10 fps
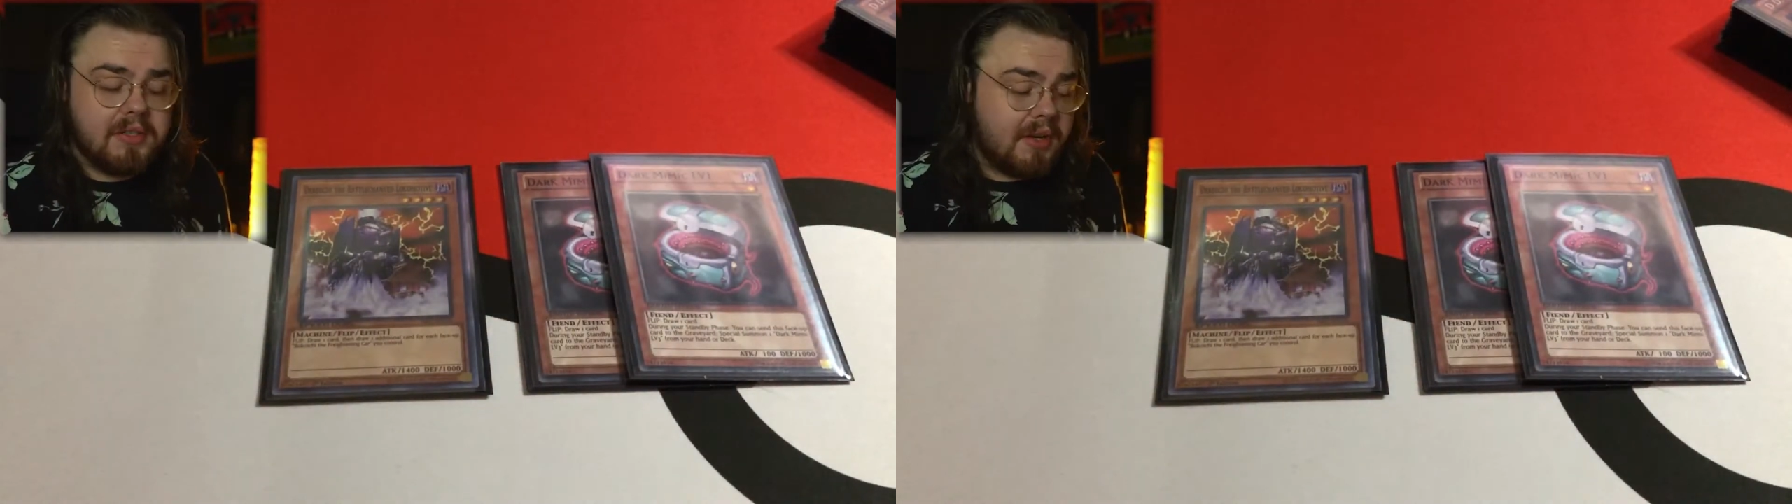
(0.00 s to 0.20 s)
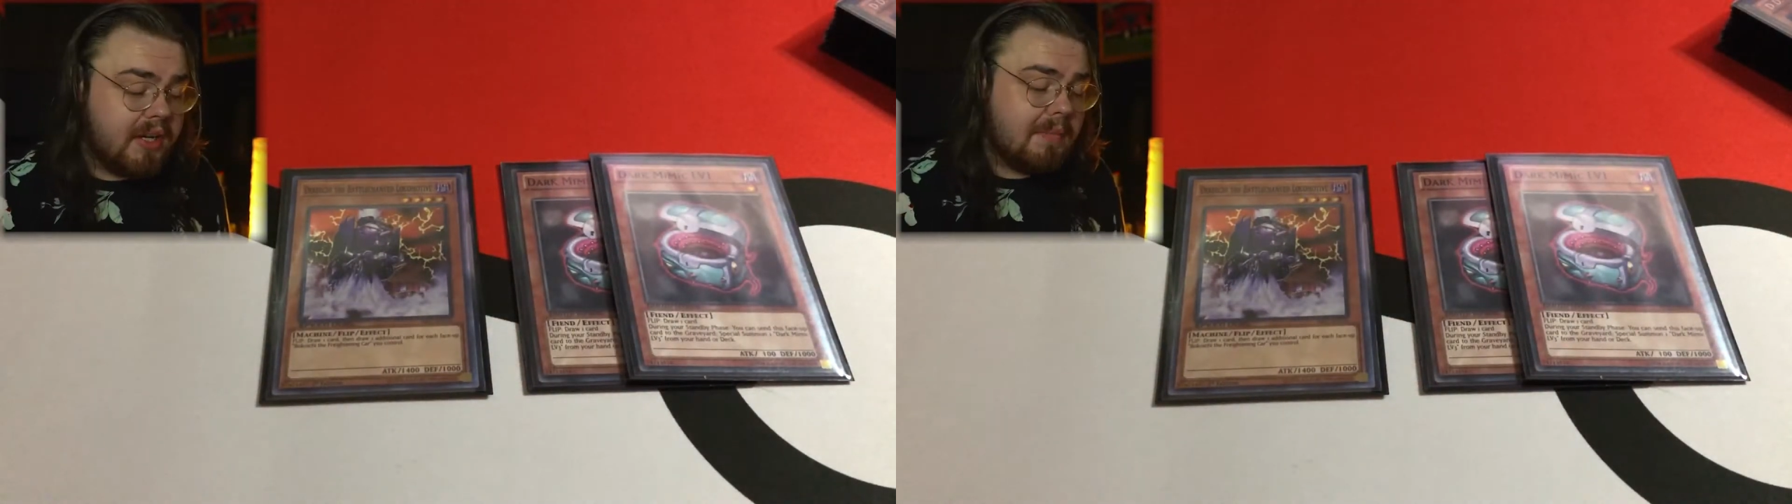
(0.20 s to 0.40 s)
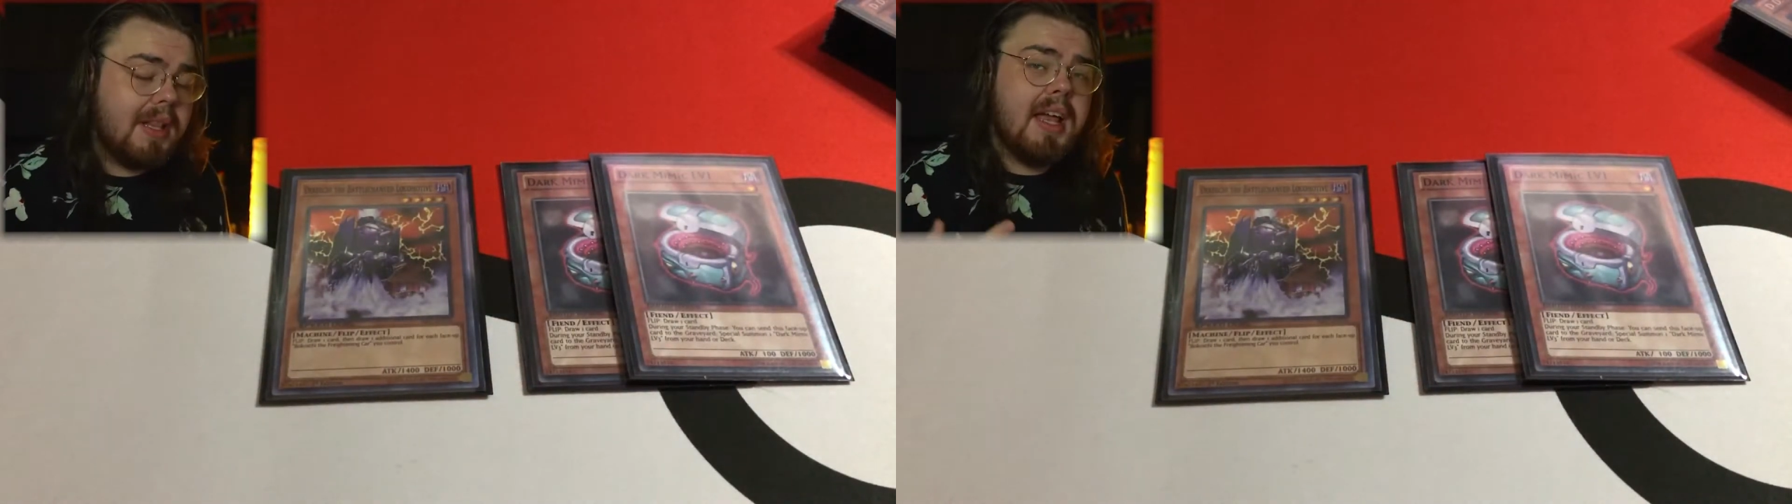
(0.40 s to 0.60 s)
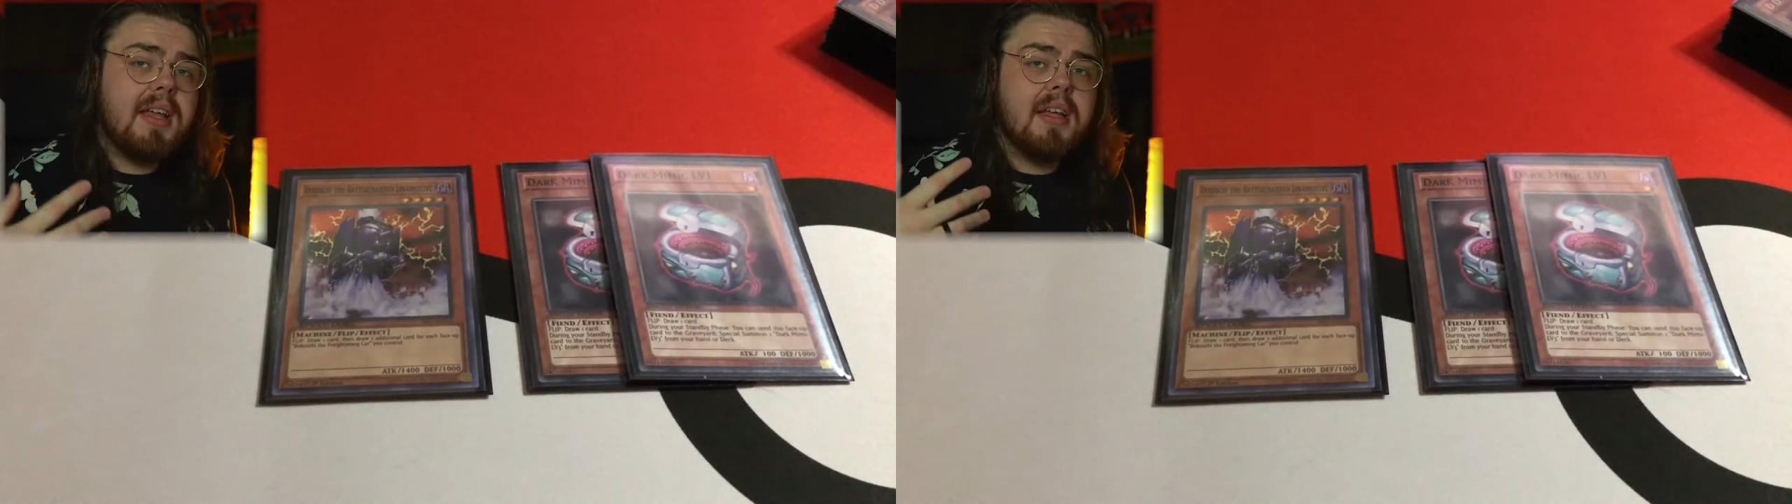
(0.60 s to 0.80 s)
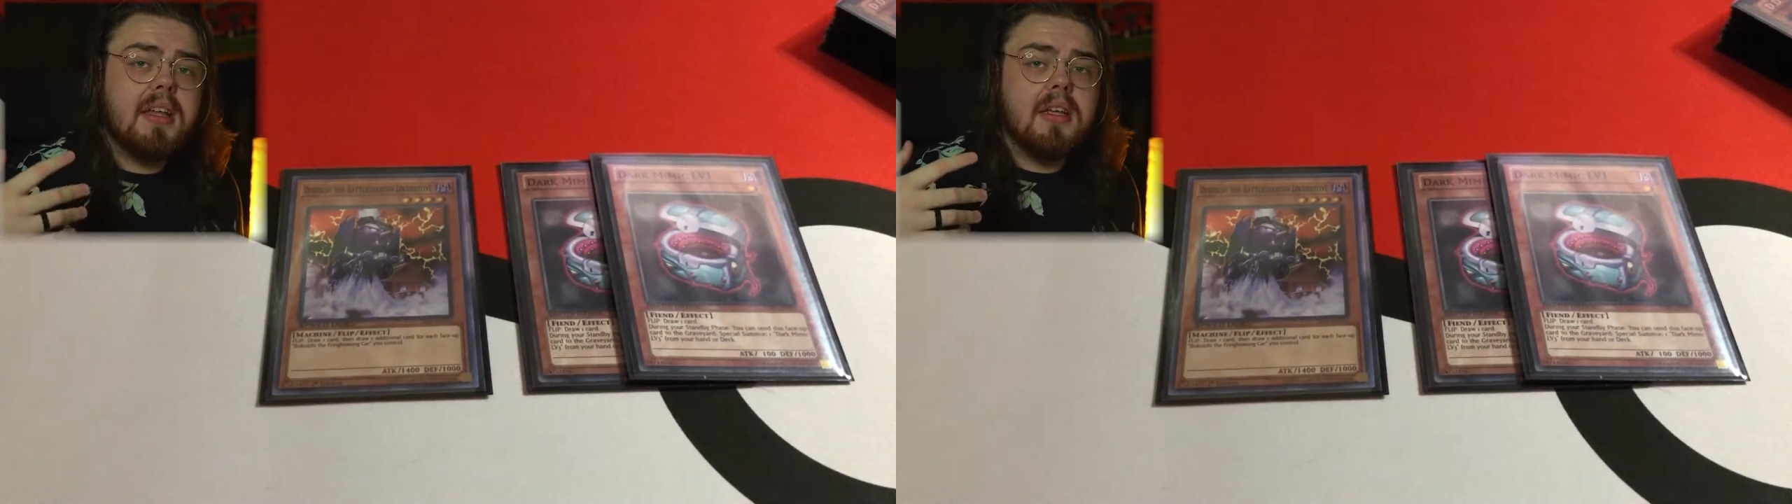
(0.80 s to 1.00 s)
Now you can play
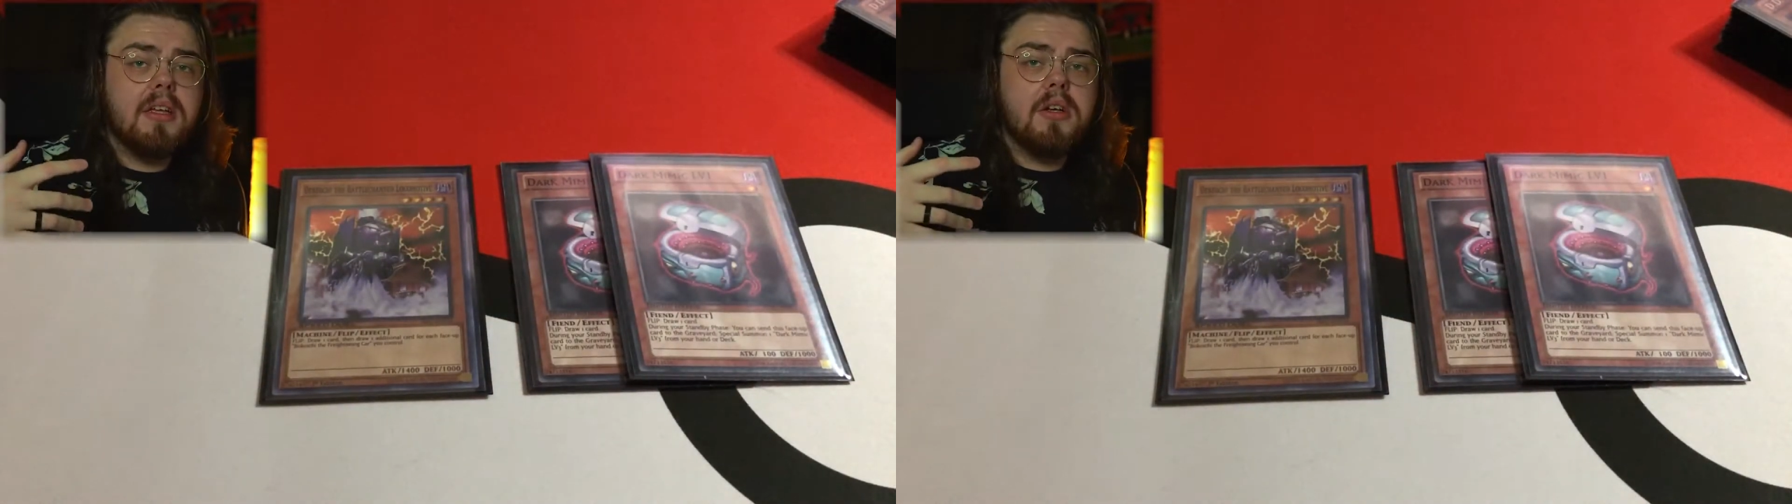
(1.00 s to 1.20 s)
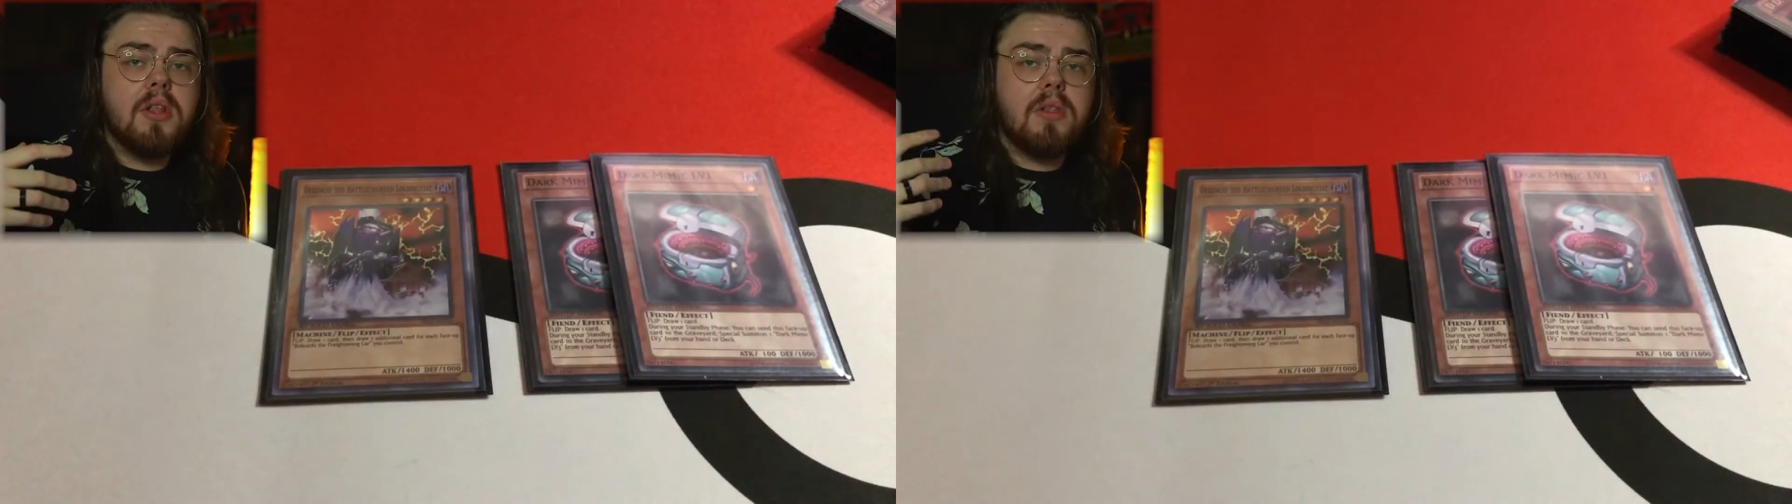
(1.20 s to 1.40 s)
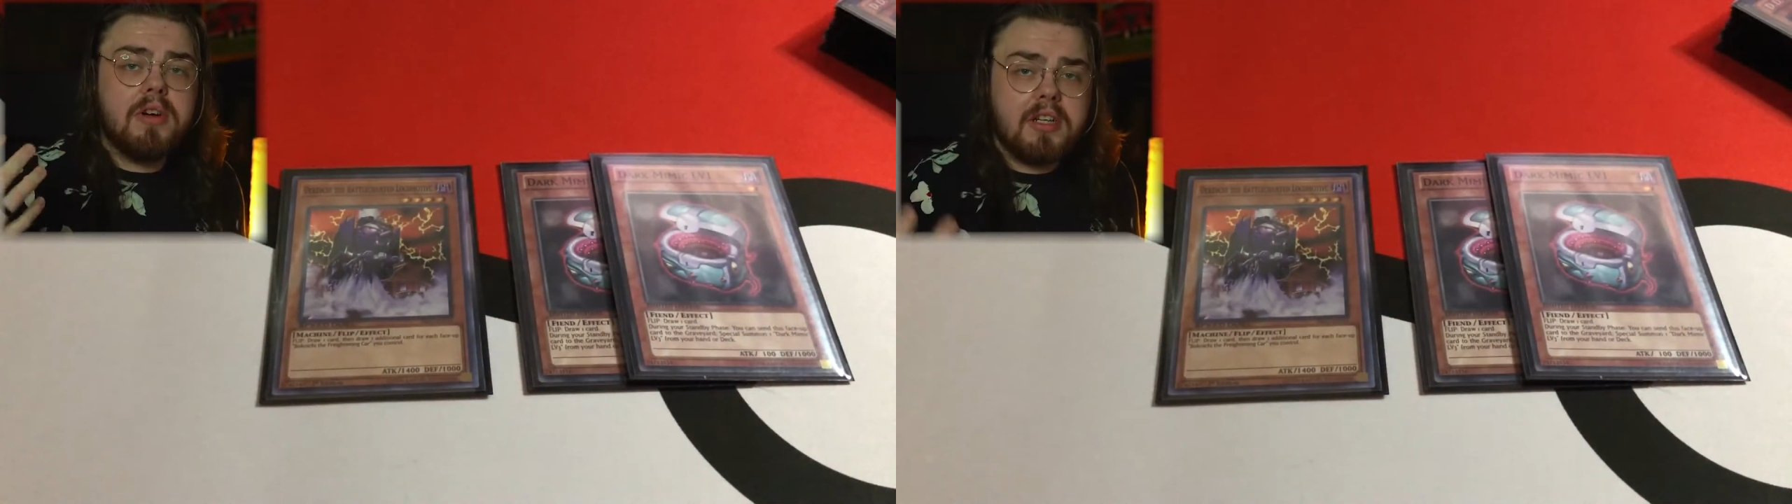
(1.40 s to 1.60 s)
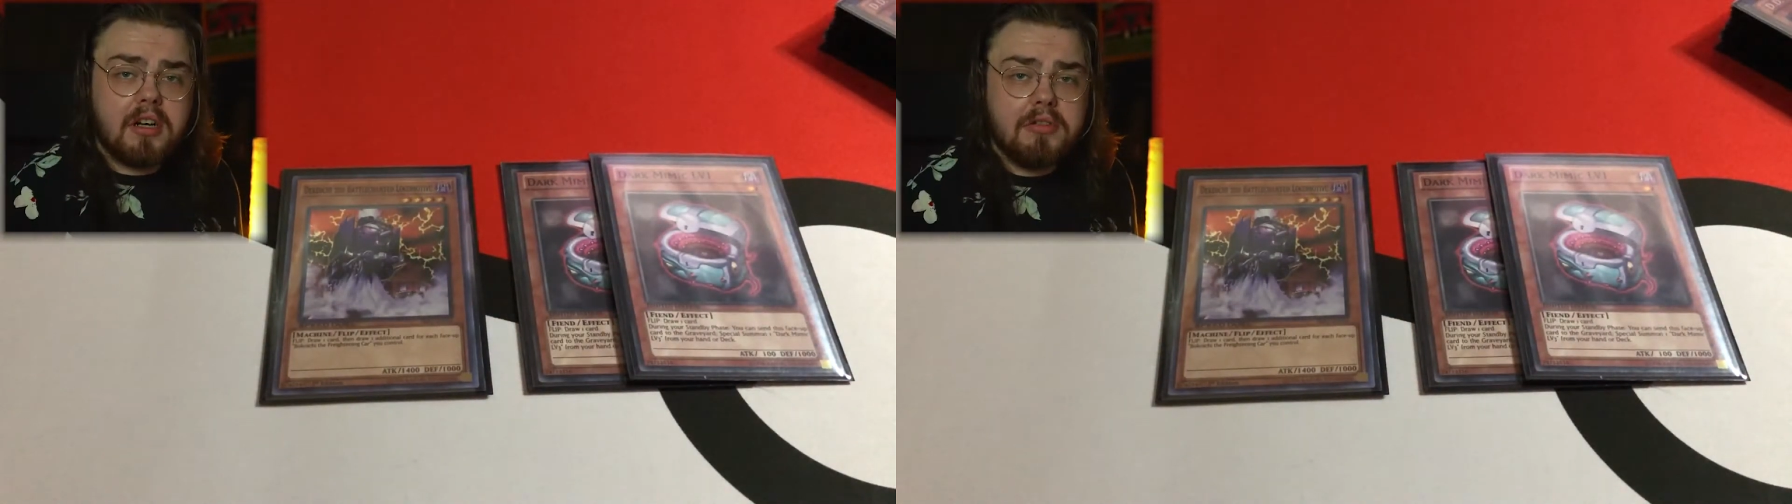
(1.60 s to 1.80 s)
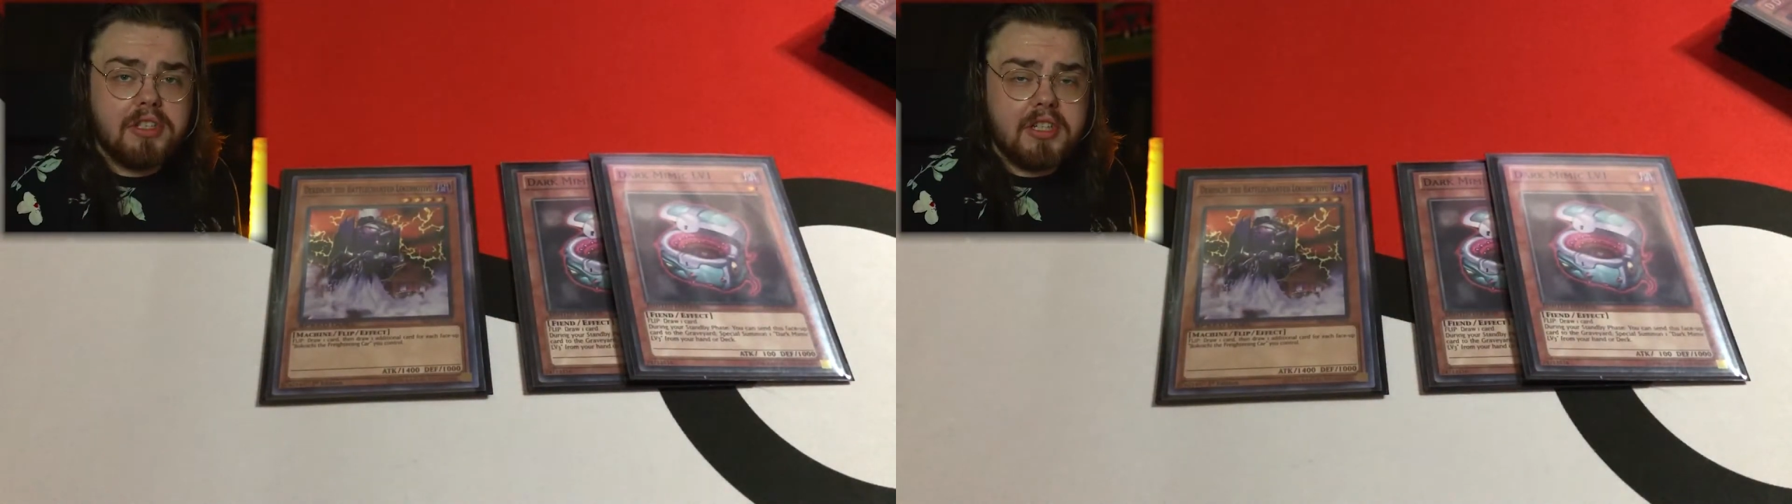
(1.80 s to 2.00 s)
3
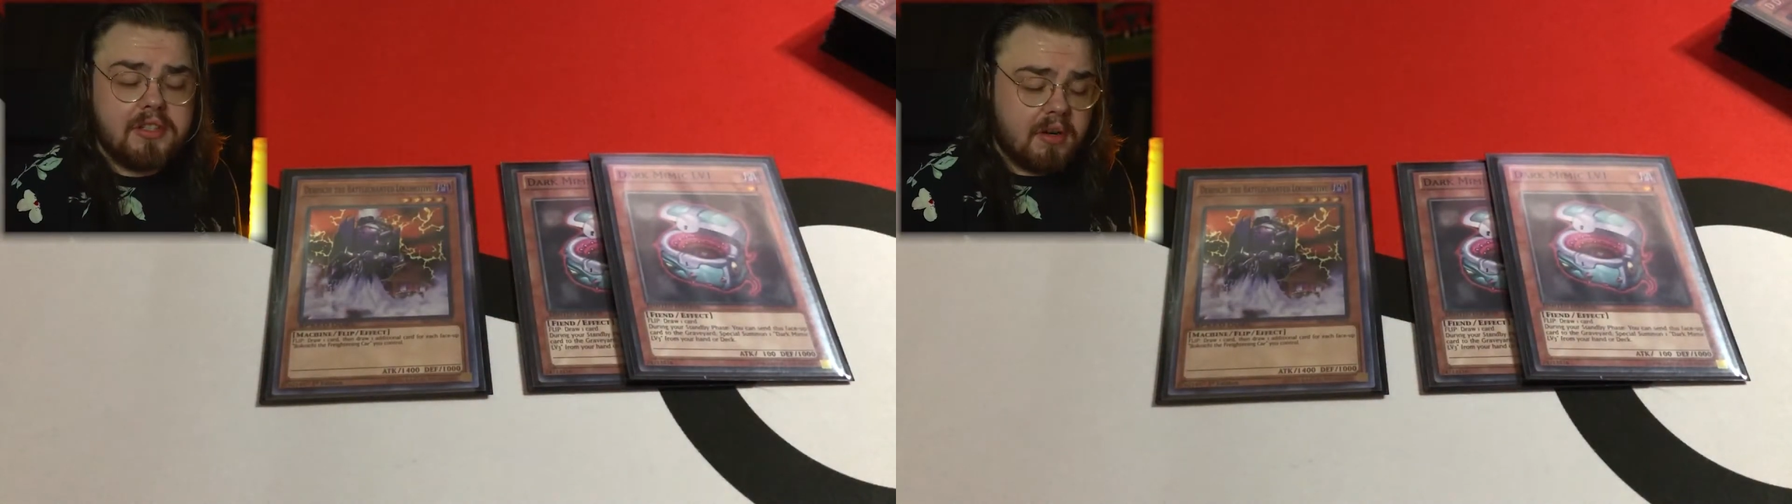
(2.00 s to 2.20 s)
Dagochis